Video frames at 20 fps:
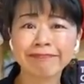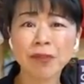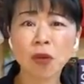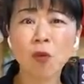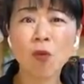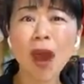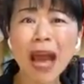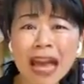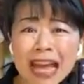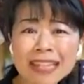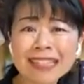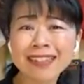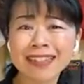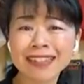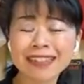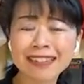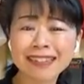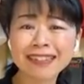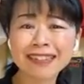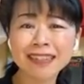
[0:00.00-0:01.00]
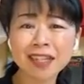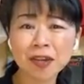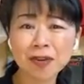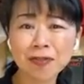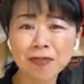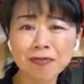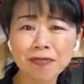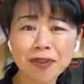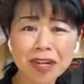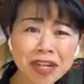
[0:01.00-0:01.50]
what?
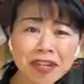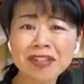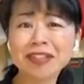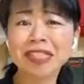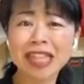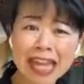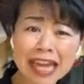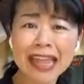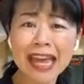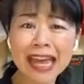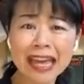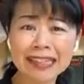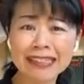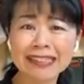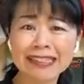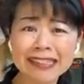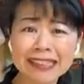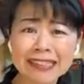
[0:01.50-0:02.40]
What do you say that?